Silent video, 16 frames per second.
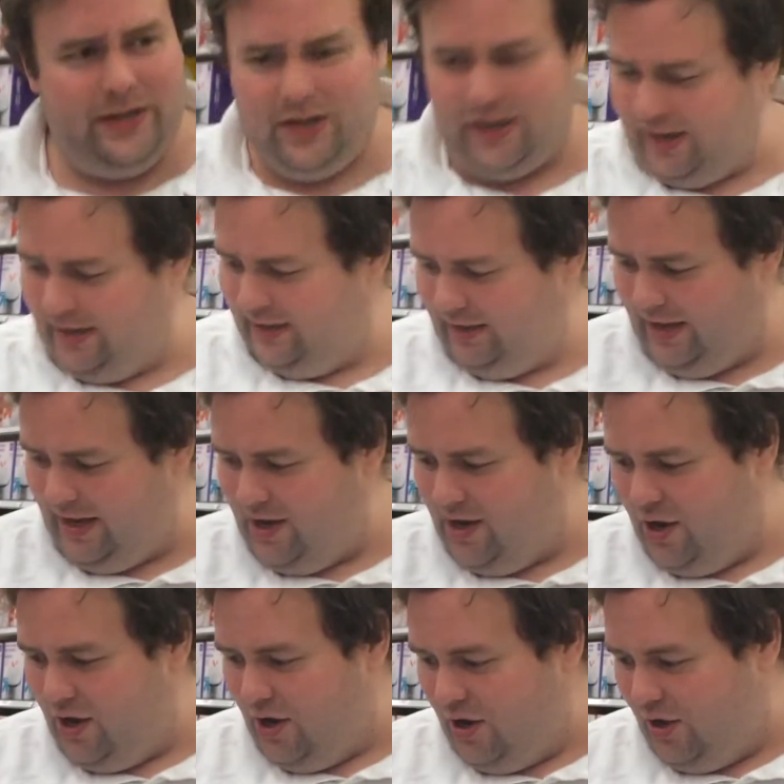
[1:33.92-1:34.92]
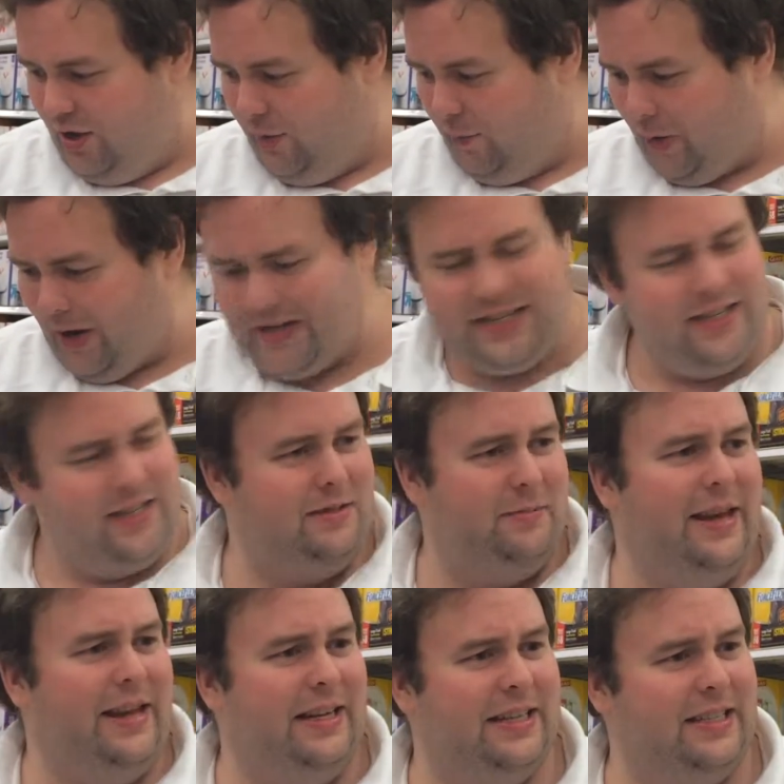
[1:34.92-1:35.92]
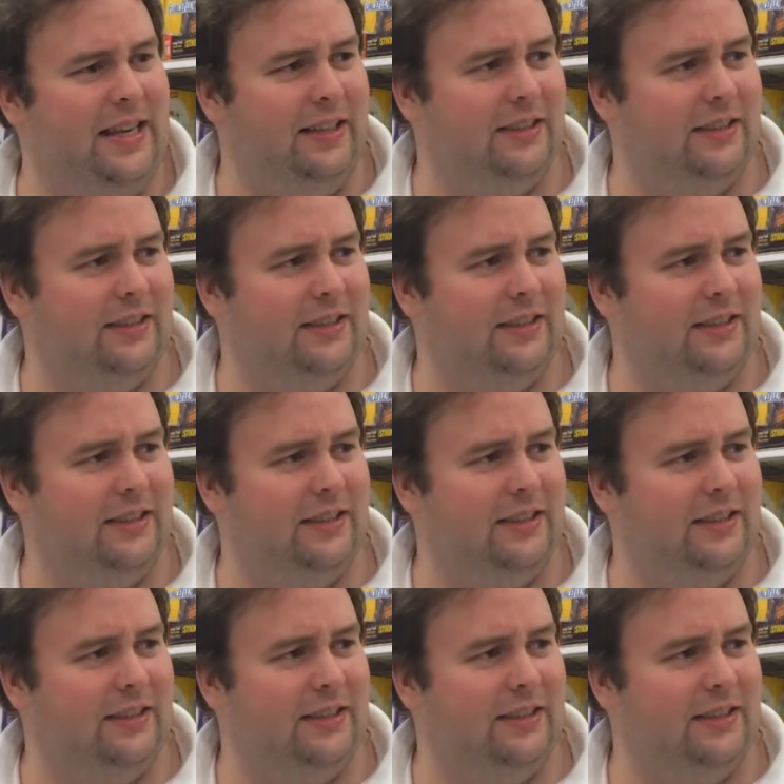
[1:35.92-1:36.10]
a little footage from a new web series we made